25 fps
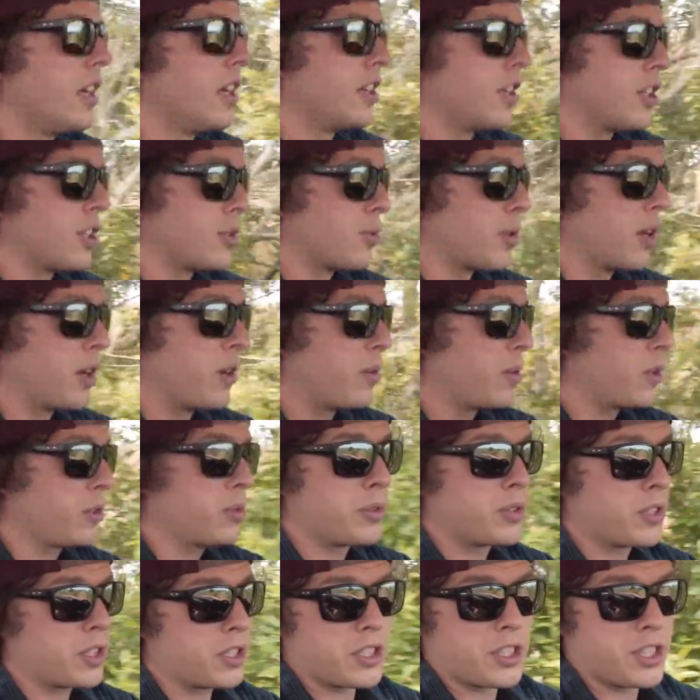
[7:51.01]
this railroad
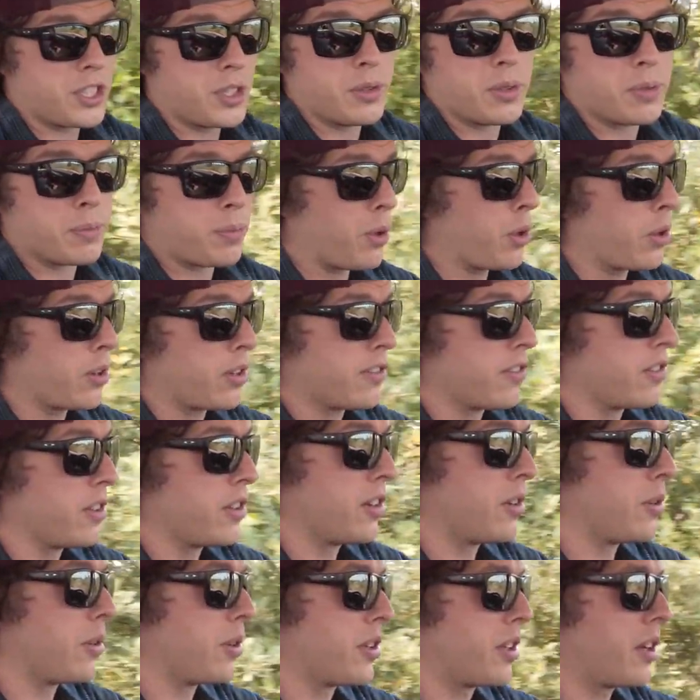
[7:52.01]
was just too important for
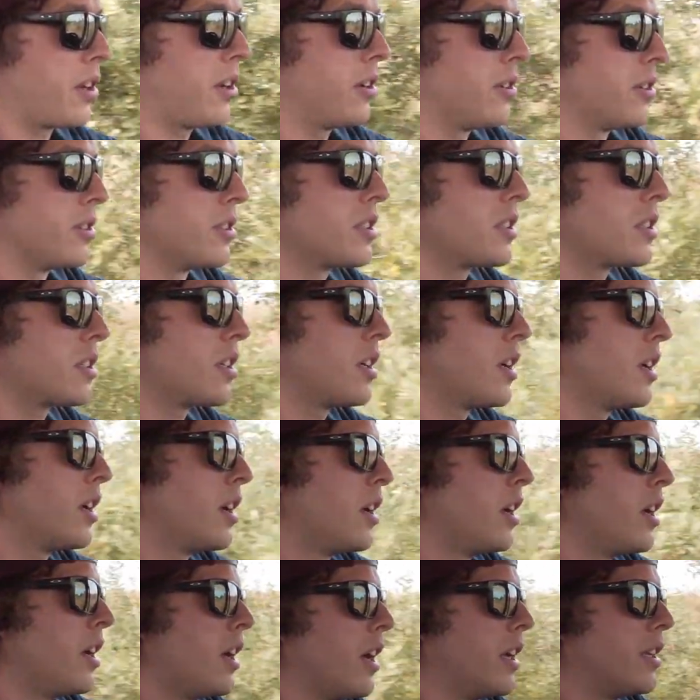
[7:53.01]
the North Coast.
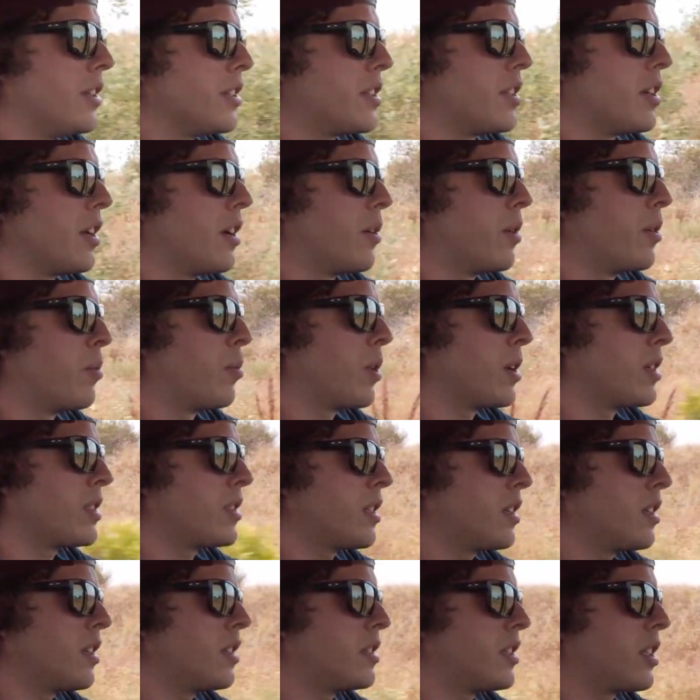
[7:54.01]
And so it
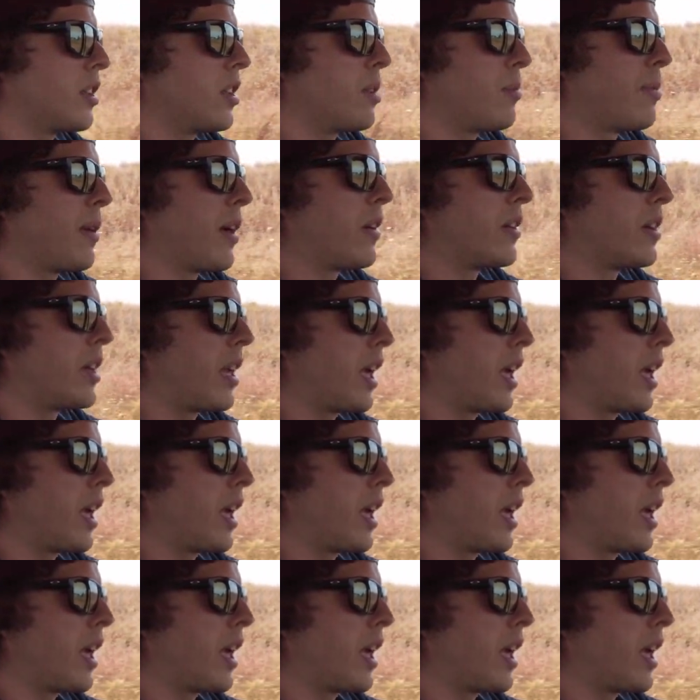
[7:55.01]
wasn't until about